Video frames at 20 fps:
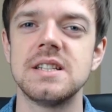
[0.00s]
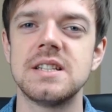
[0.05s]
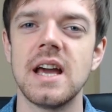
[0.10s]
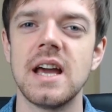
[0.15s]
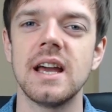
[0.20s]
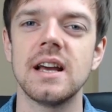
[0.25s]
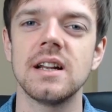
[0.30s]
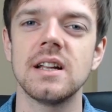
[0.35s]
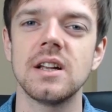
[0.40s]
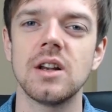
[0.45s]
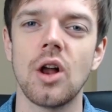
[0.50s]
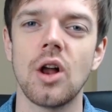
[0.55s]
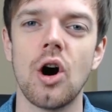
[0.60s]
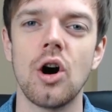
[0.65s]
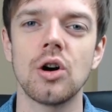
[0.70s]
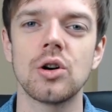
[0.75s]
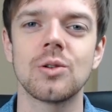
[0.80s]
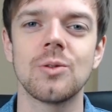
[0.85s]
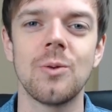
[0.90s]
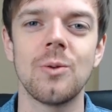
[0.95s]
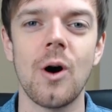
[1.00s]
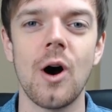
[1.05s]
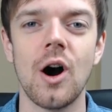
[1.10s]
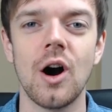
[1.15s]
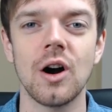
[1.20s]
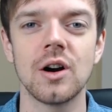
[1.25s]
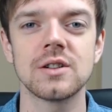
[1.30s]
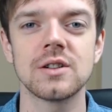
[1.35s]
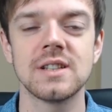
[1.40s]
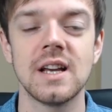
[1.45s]
daily long
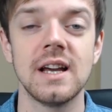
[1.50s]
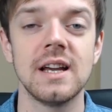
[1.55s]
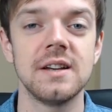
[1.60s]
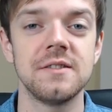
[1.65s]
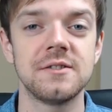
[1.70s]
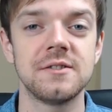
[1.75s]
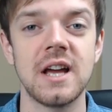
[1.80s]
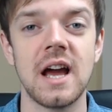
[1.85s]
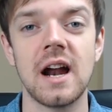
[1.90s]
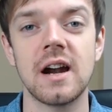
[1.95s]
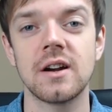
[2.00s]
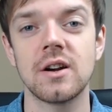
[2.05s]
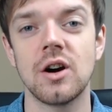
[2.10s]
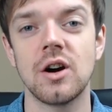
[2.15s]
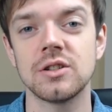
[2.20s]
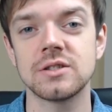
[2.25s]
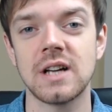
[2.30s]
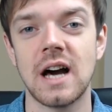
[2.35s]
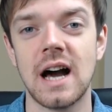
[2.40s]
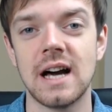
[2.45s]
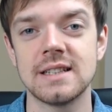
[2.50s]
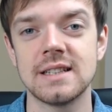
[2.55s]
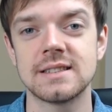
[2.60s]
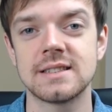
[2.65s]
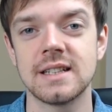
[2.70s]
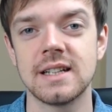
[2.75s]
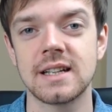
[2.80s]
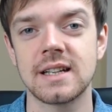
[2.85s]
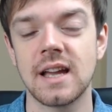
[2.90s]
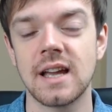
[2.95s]
walks if they are not
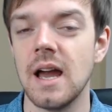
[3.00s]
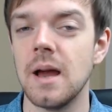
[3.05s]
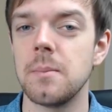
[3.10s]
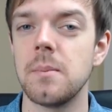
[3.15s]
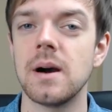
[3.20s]
hunting.